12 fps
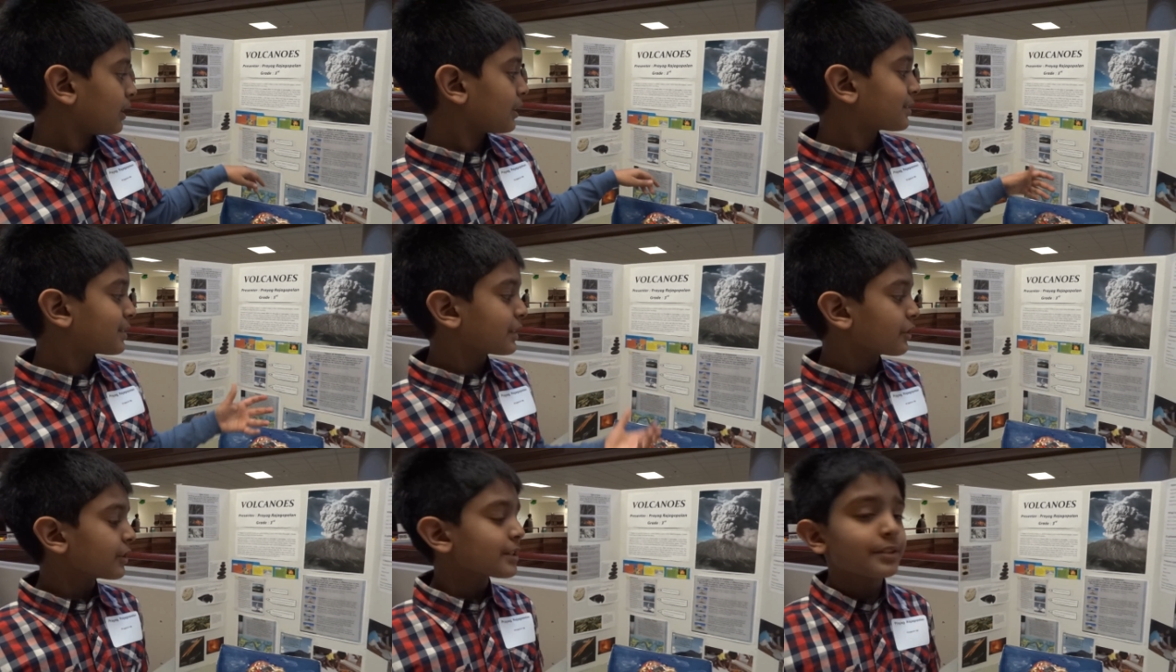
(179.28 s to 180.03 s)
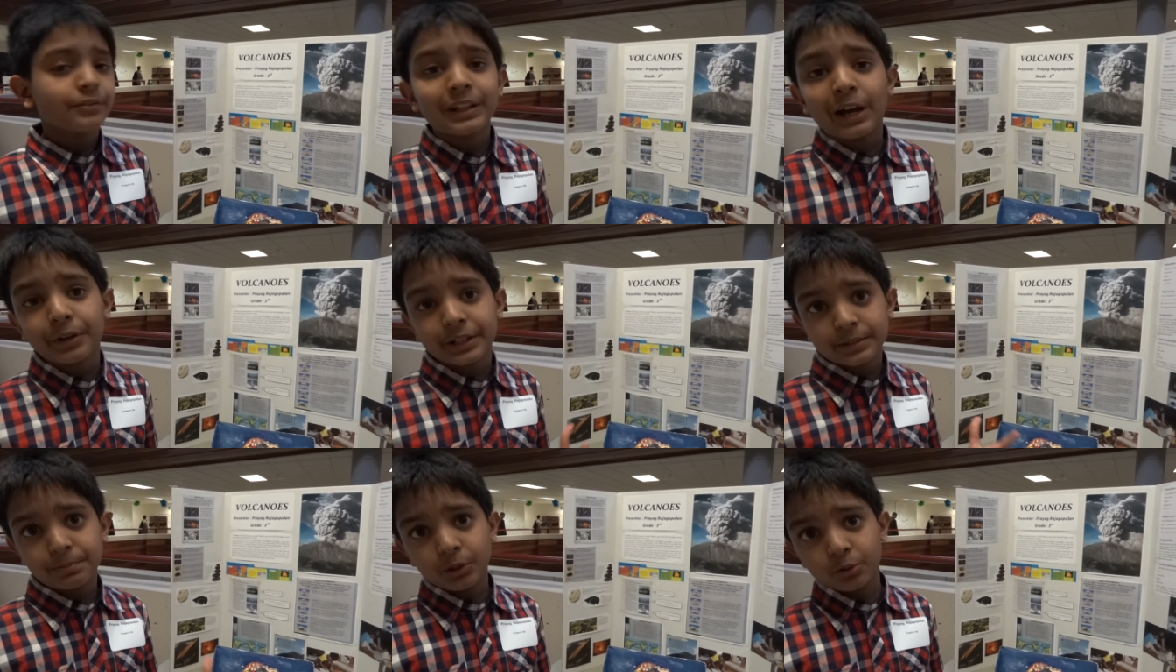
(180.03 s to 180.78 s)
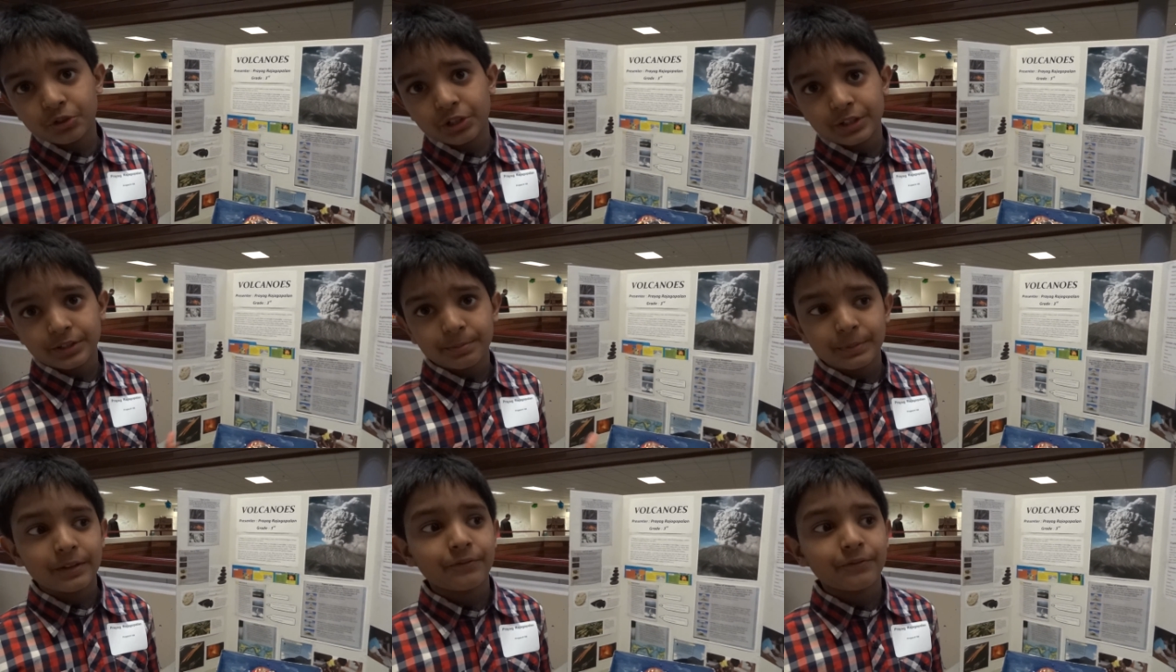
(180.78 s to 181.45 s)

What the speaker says: A series of loud explosions may